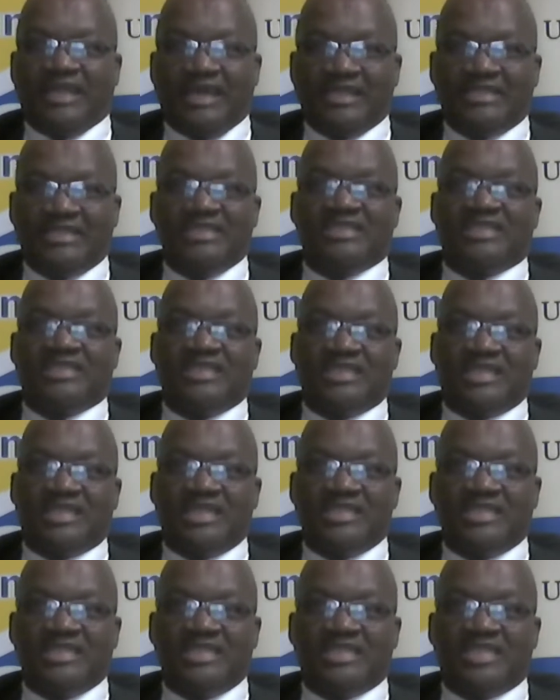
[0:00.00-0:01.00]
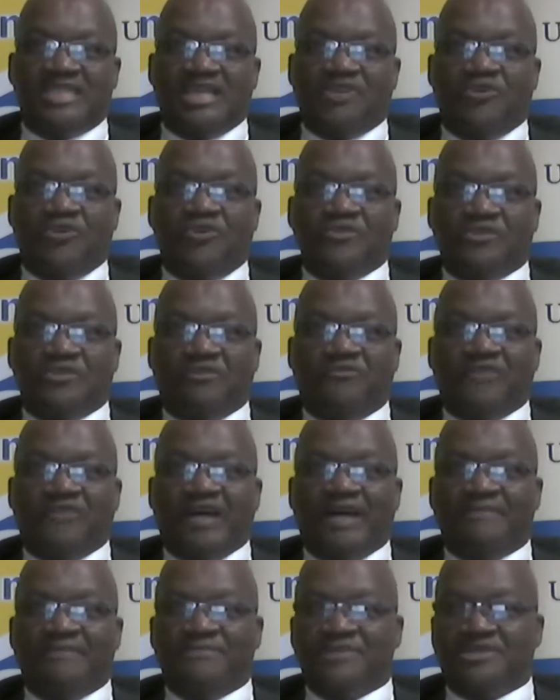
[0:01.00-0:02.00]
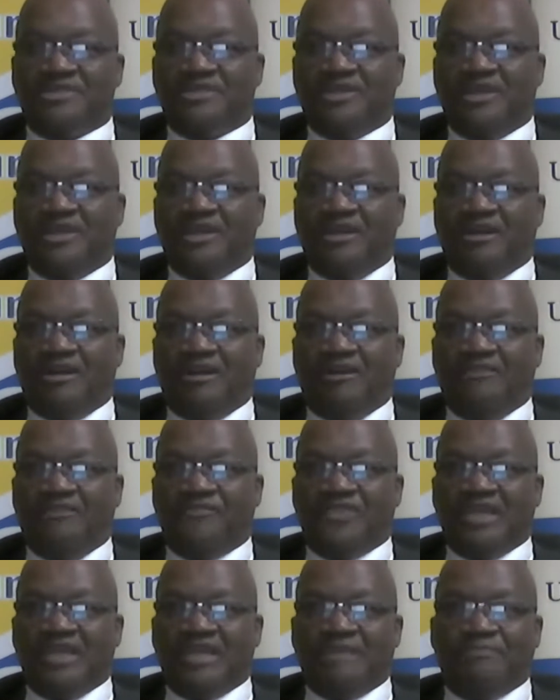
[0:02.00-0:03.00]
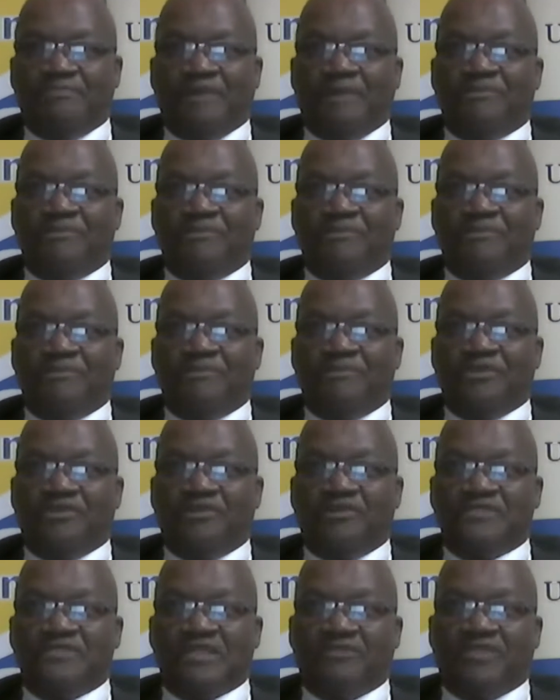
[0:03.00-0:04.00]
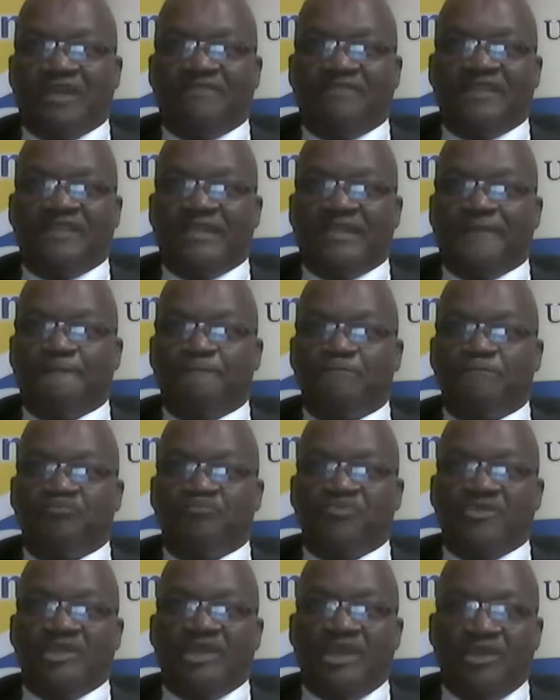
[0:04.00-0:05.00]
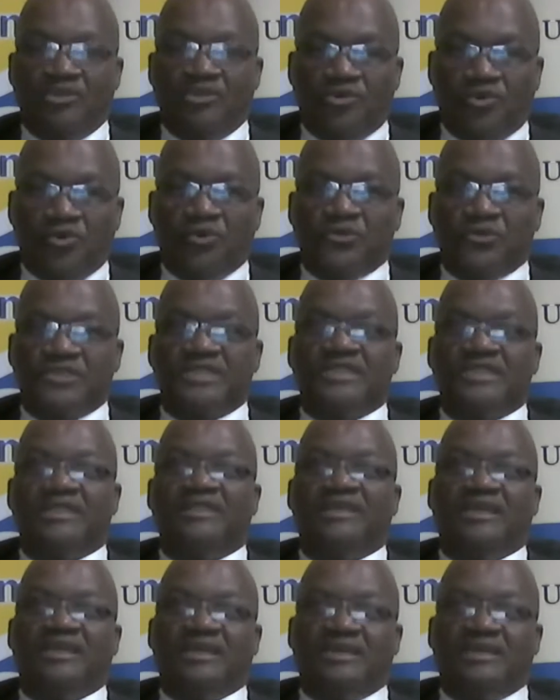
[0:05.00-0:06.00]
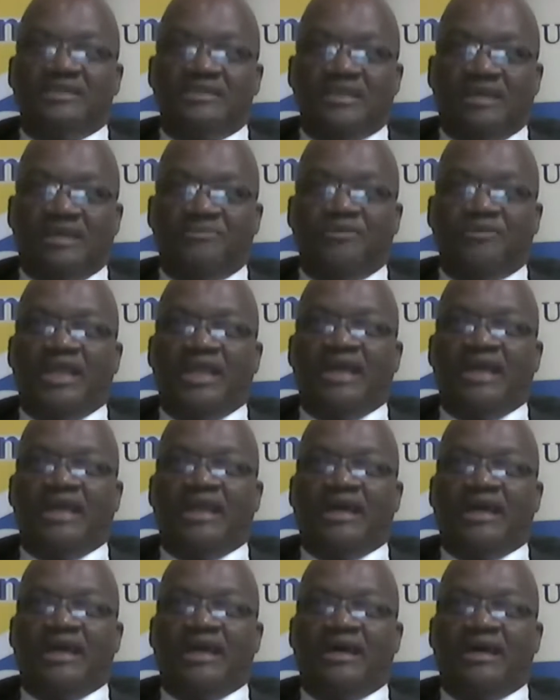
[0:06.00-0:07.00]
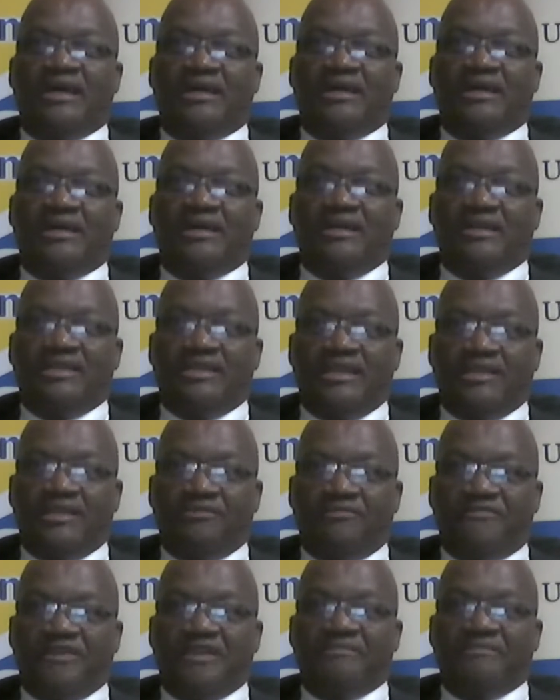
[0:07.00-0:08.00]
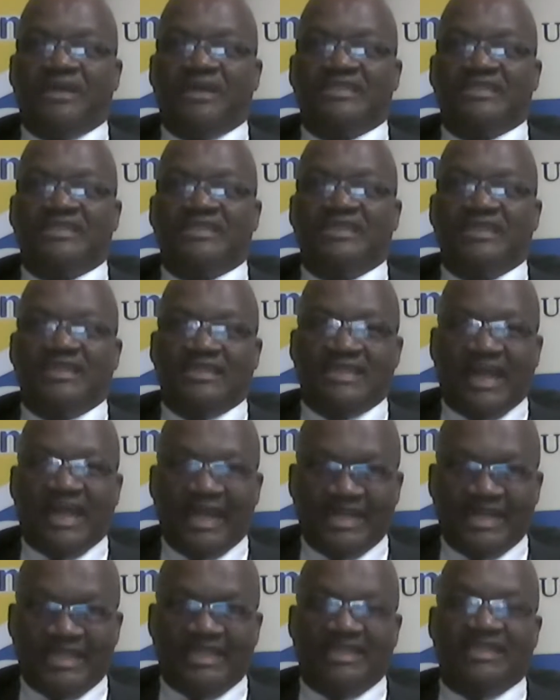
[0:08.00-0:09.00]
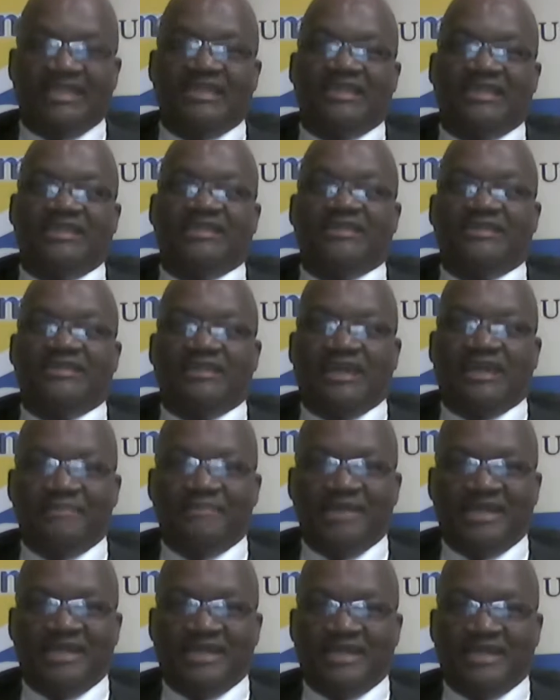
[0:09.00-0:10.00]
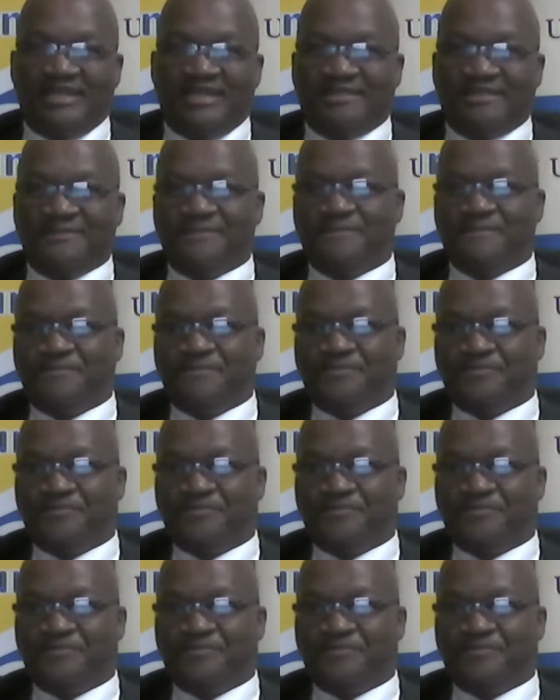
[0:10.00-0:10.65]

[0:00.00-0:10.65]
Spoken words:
This is the coat of arms of the Republic of South Africa. Inkosi, Yabulela. Thank you very much. Thank you, America.